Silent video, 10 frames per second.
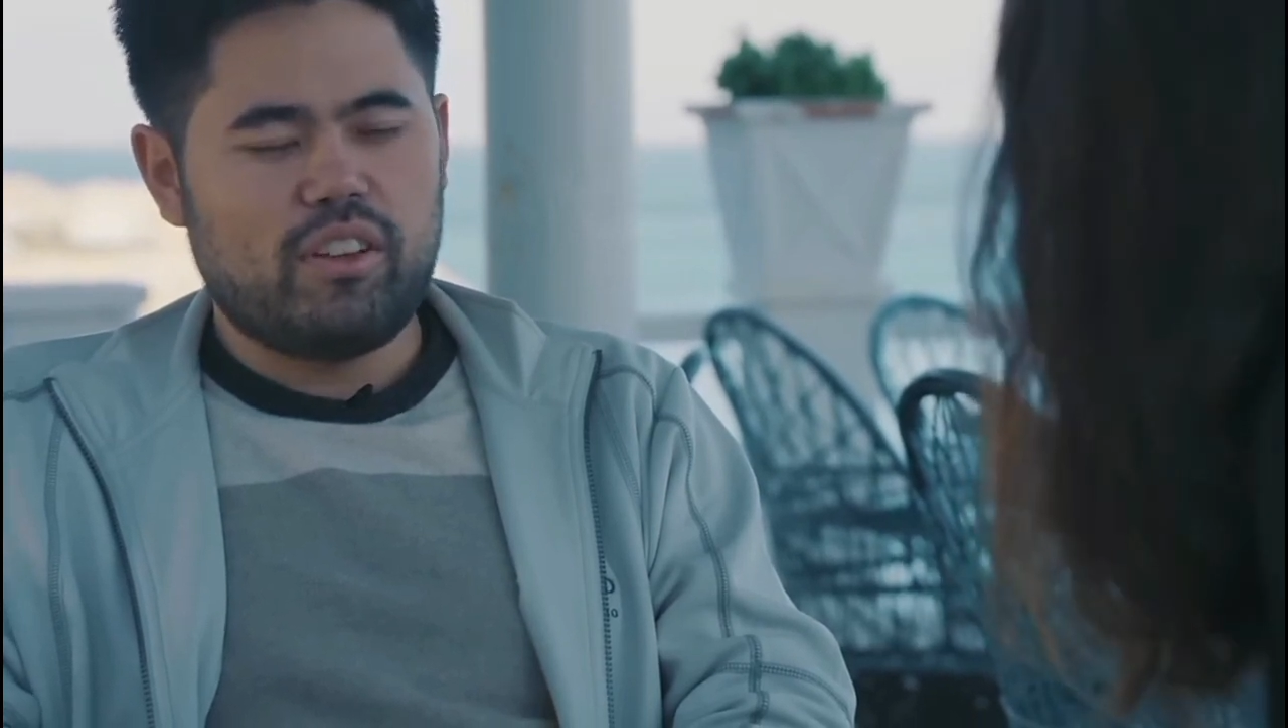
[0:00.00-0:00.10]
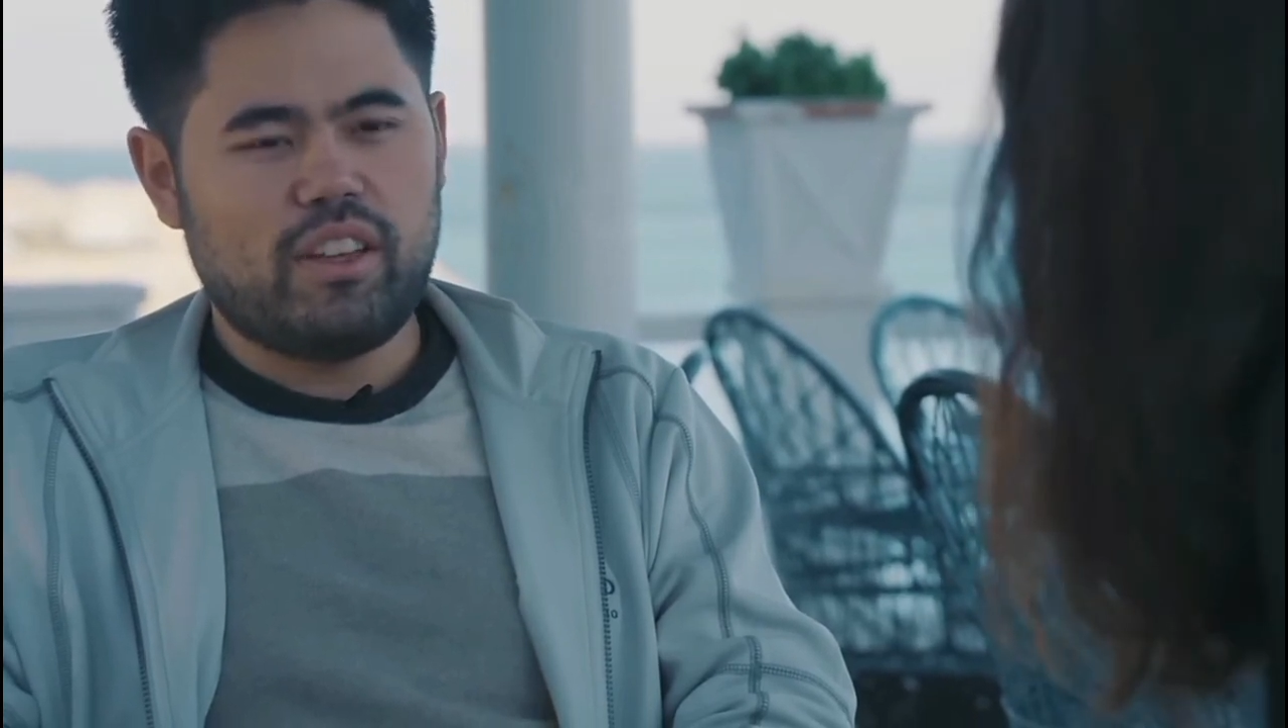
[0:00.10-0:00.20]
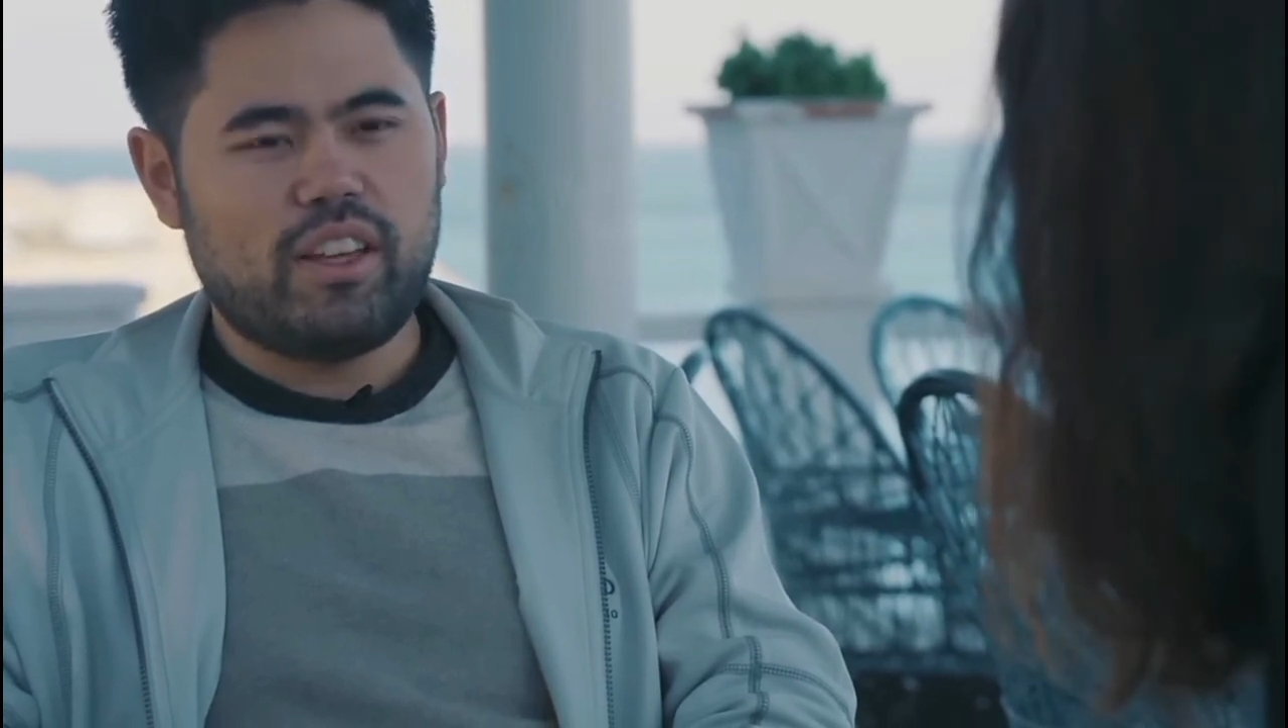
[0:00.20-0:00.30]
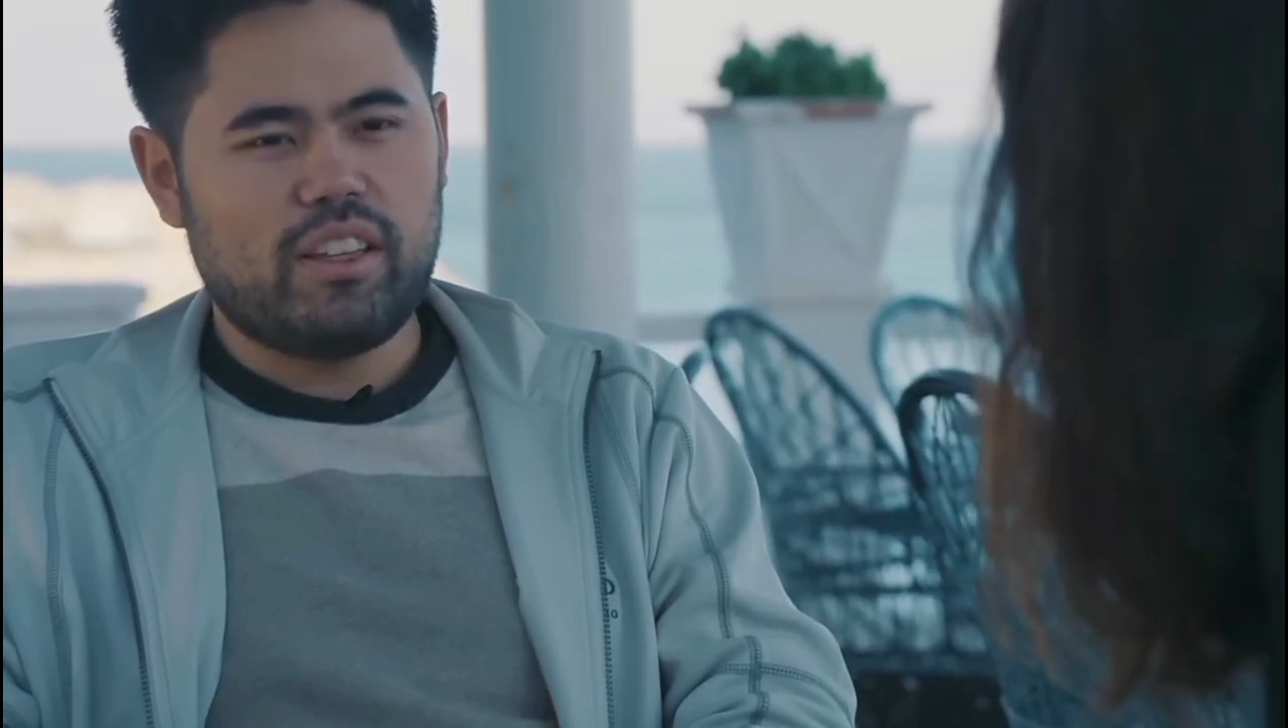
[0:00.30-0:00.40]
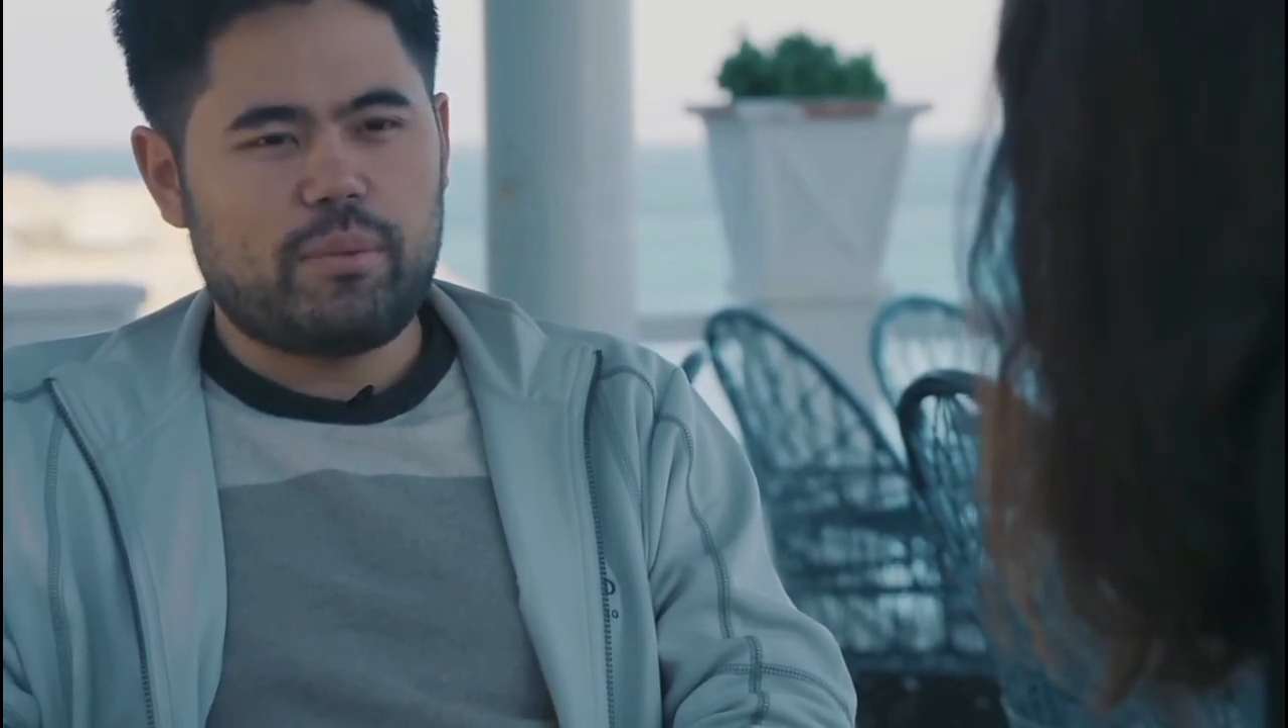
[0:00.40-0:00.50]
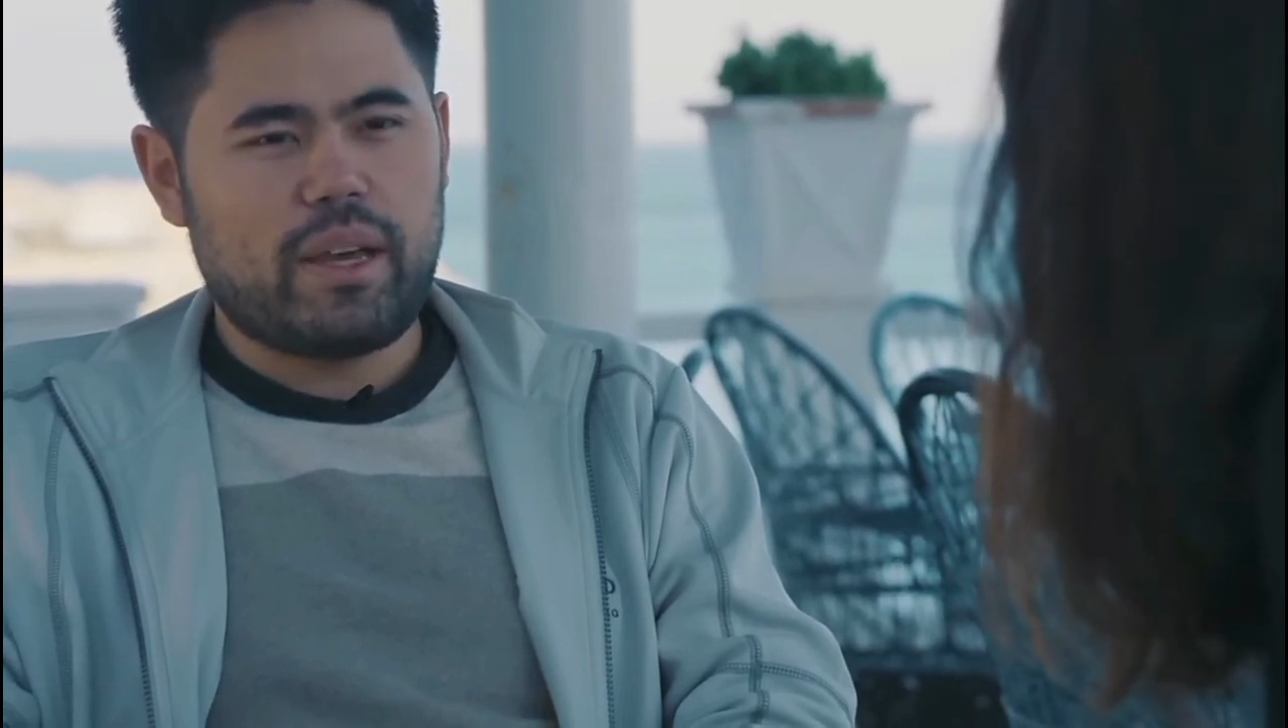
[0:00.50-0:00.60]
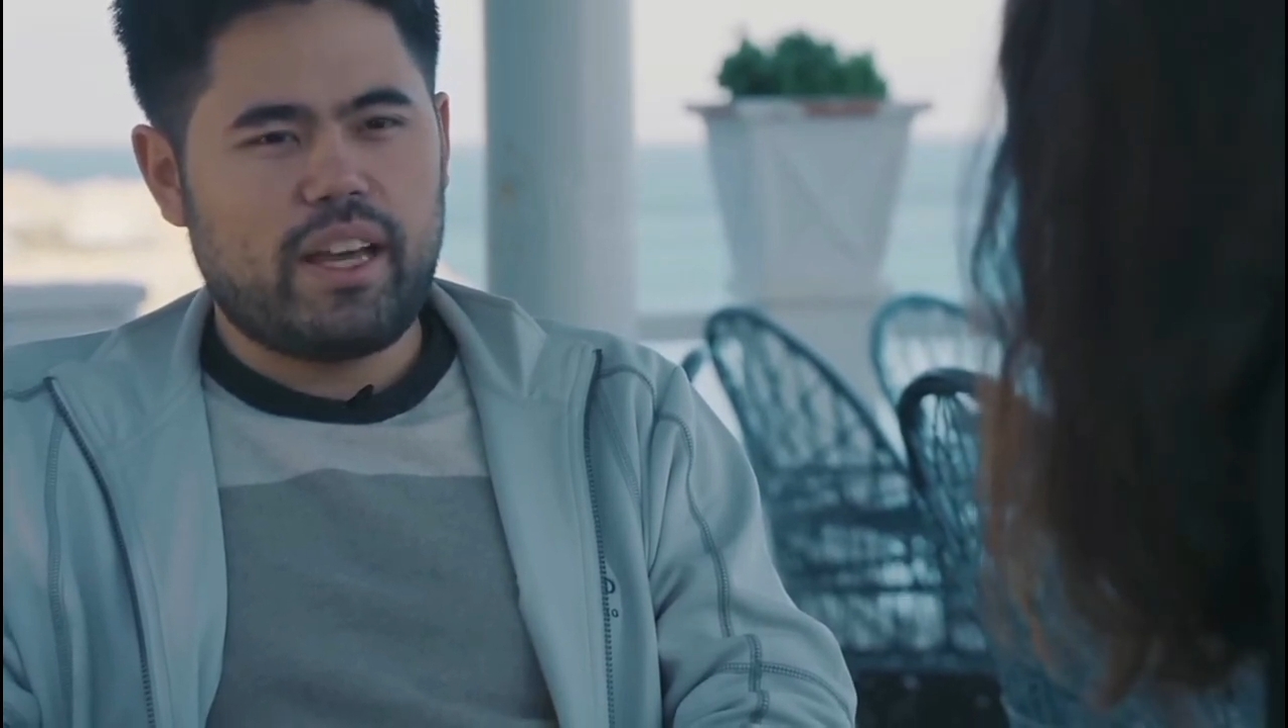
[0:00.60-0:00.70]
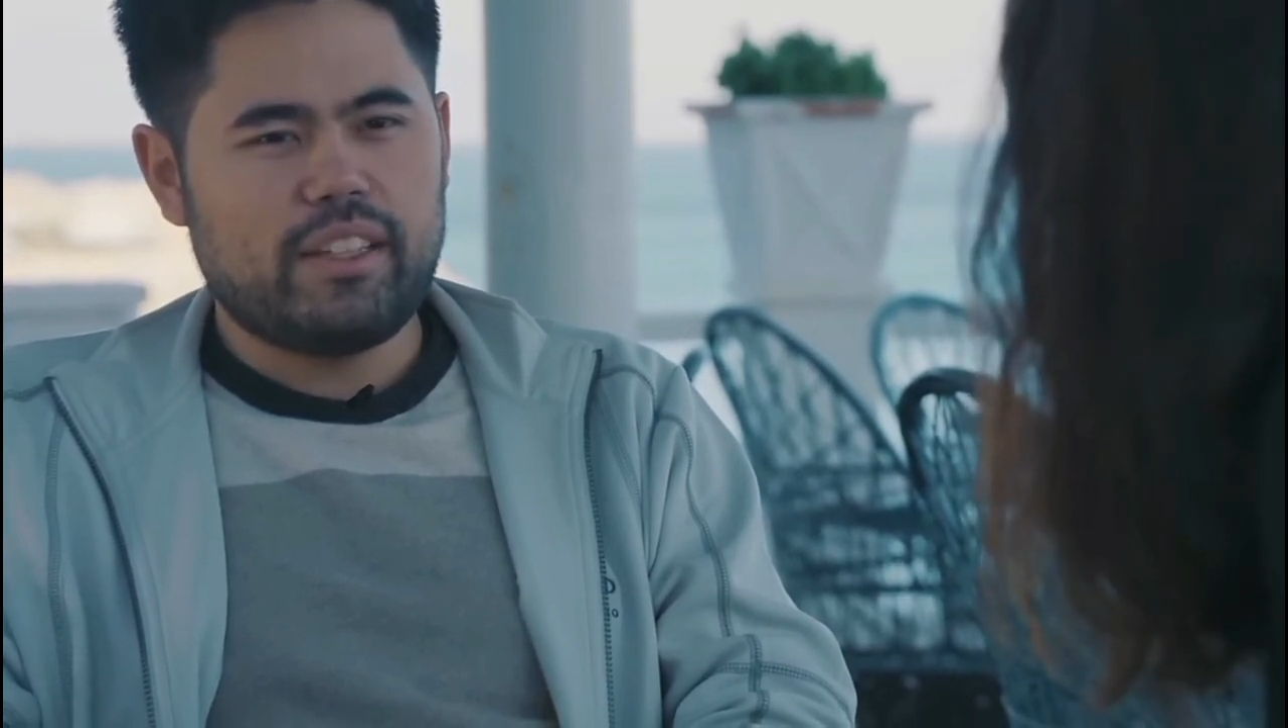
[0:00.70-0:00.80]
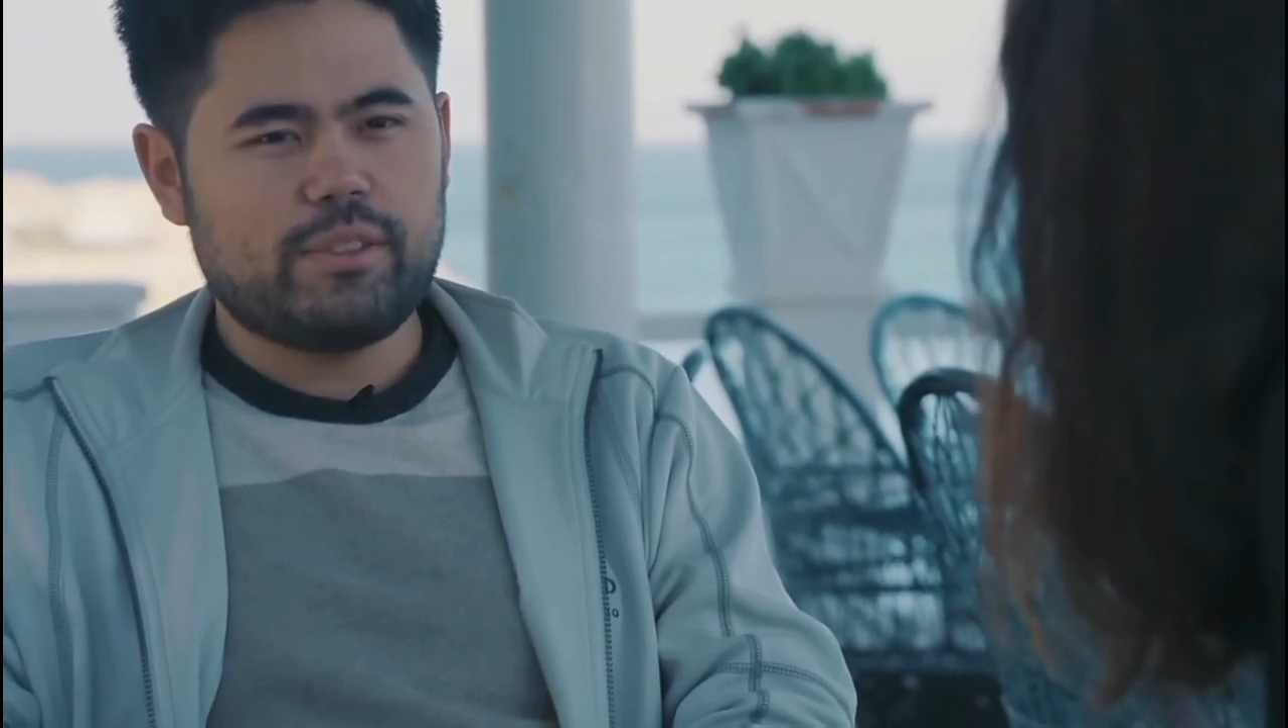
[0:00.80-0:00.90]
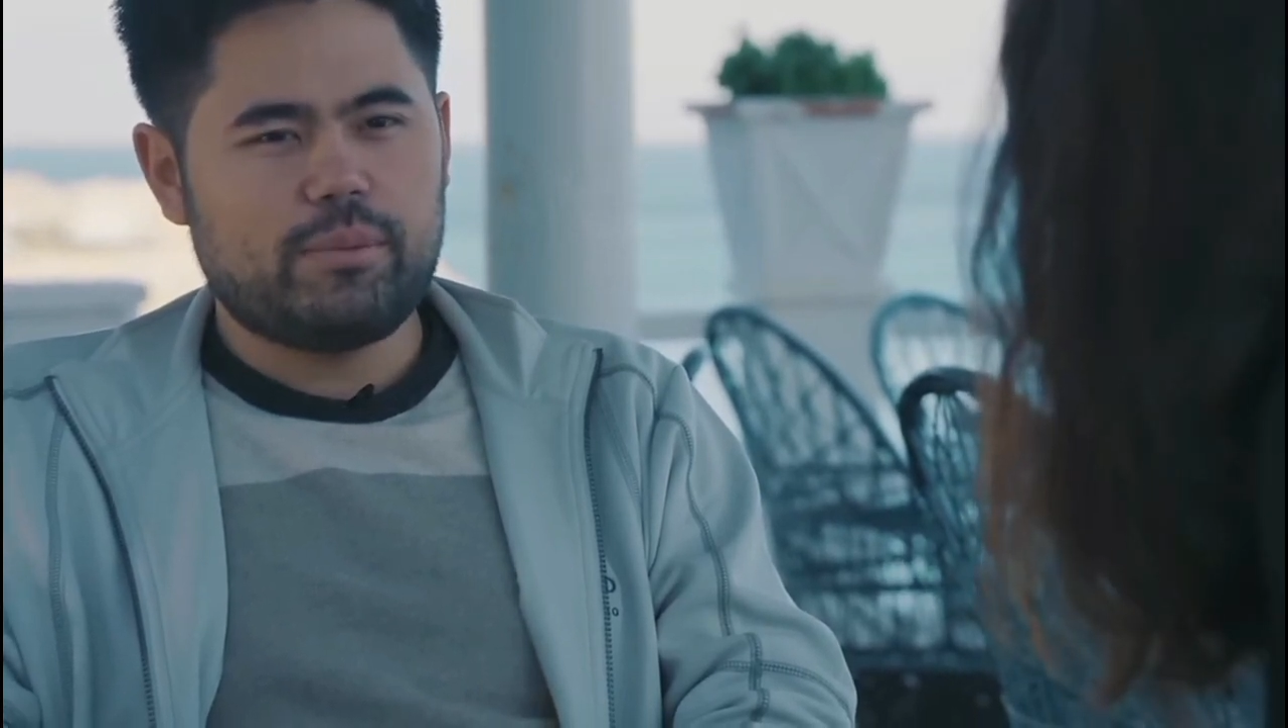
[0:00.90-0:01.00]
unlike in the
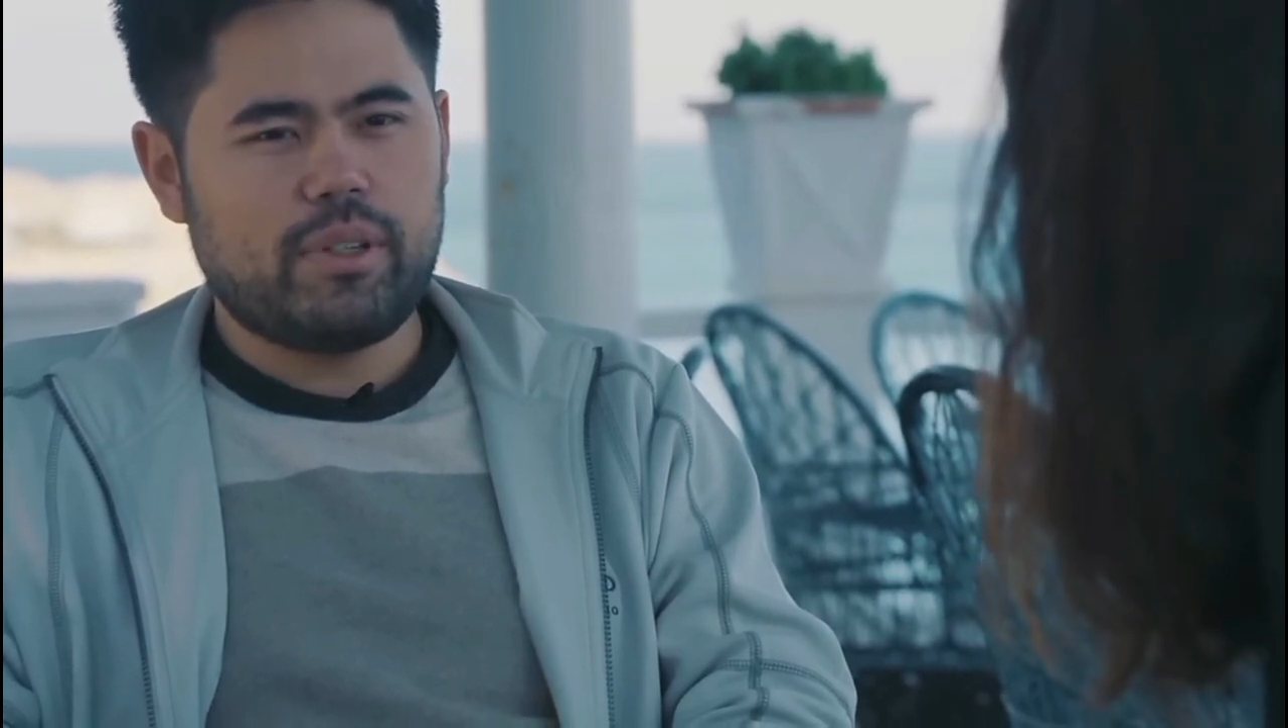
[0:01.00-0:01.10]
past.